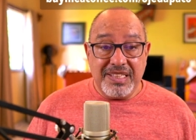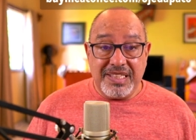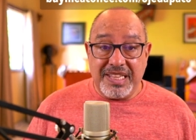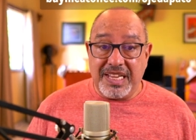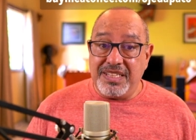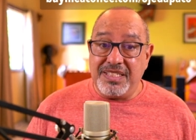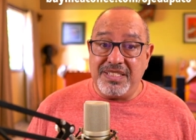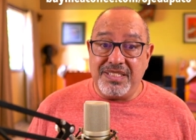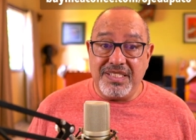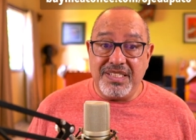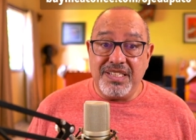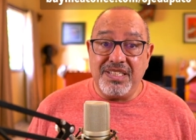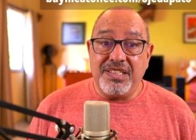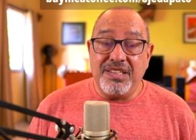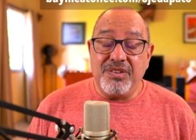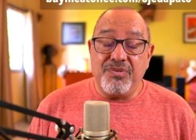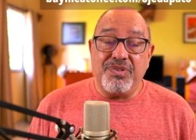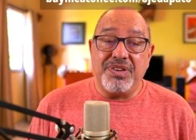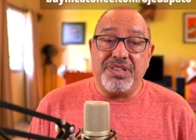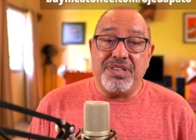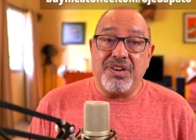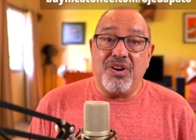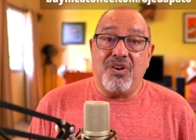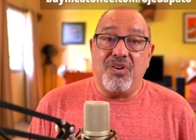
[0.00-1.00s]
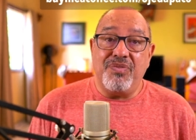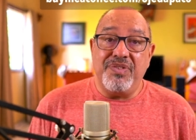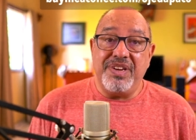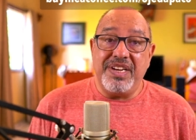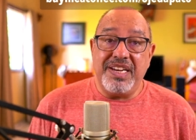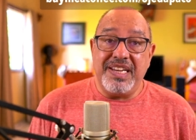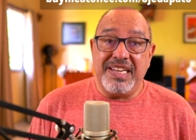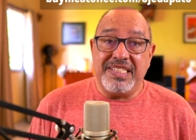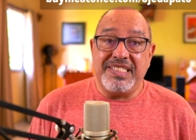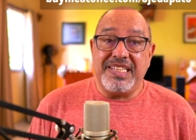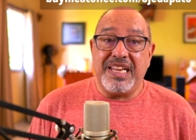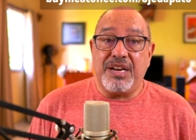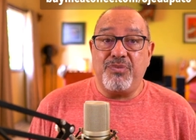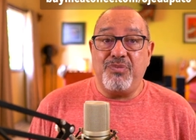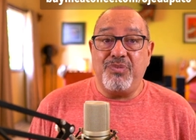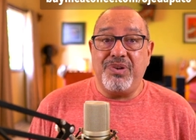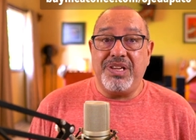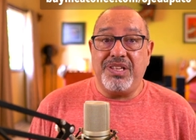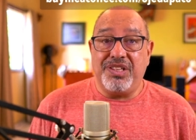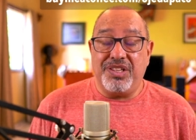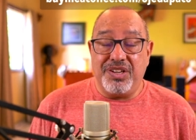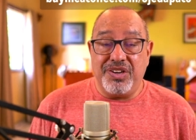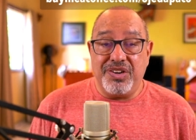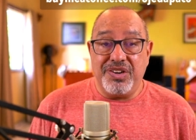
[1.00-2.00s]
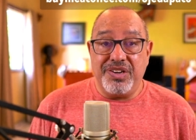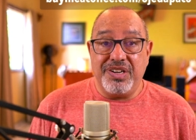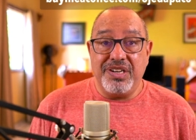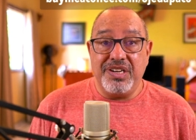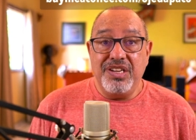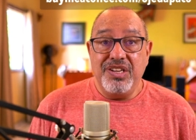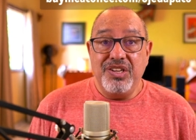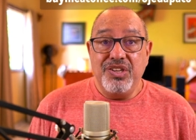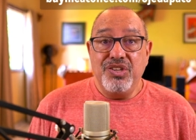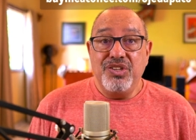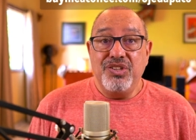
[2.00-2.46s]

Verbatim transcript: that is dealing with COVID is that we learn